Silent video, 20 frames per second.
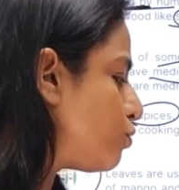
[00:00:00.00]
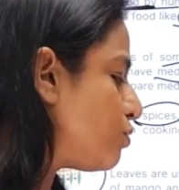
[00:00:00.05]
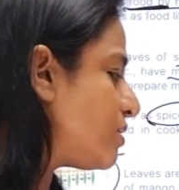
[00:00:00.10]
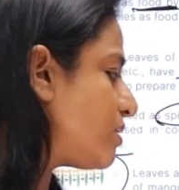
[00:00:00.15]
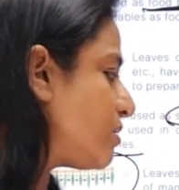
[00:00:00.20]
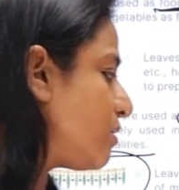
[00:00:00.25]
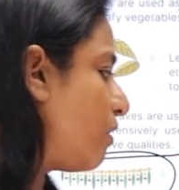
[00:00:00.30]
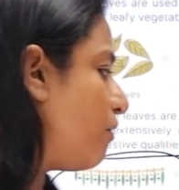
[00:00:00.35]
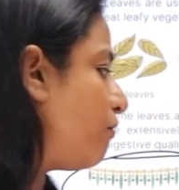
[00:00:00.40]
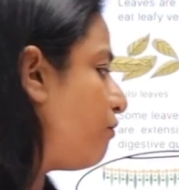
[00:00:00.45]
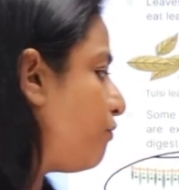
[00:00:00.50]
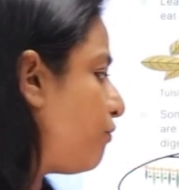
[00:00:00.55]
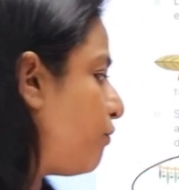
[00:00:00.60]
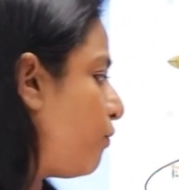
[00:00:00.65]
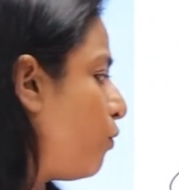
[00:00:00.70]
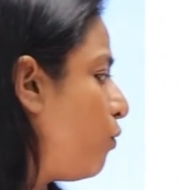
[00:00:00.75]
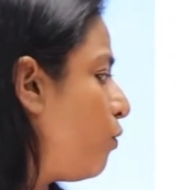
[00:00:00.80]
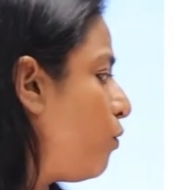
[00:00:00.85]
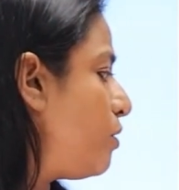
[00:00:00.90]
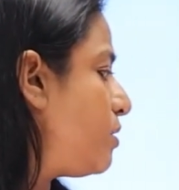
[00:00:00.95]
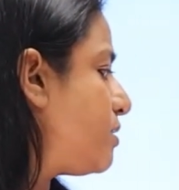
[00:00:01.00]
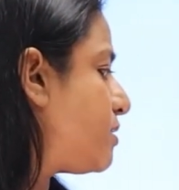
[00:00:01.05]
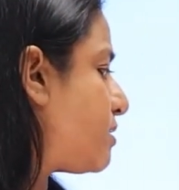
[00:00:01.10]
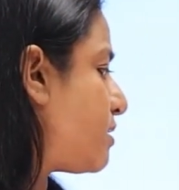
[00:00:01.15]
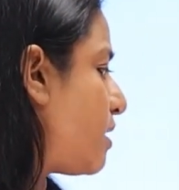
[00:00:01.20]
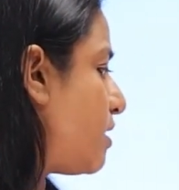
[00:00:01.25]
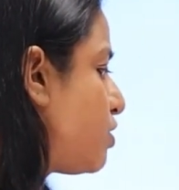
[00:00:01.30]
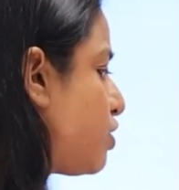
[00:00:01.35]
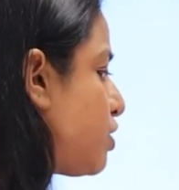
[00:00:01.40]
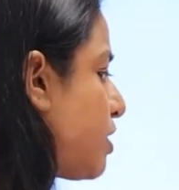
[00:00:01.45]
to serve food
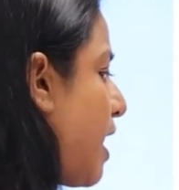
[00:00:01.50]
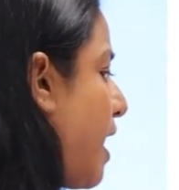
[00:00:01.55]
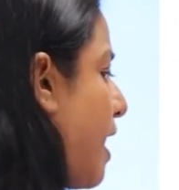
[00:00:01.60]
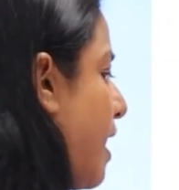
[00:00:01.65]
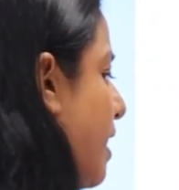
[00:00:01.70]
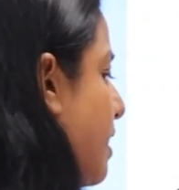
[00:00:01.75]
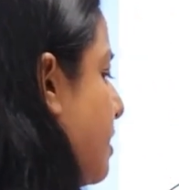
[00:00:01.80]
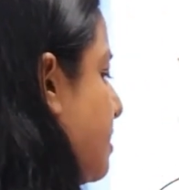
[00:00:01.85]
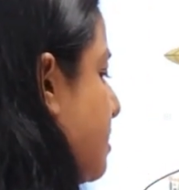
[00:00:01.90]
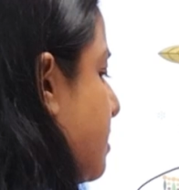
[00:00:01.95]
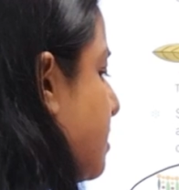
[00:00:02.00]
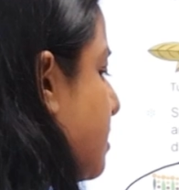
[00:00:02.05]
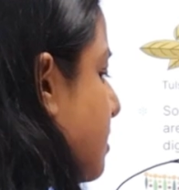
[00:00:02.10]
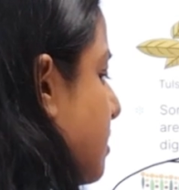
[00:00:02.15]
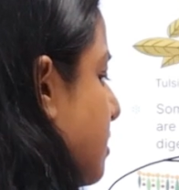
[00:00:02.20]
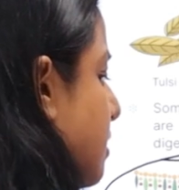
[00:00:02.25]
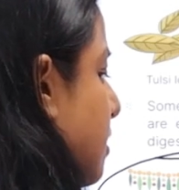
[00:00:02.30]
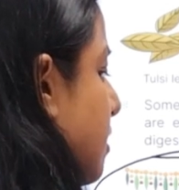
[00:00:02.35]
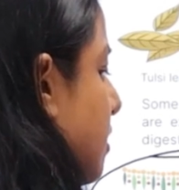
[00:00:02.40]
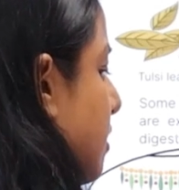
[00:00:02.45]
such as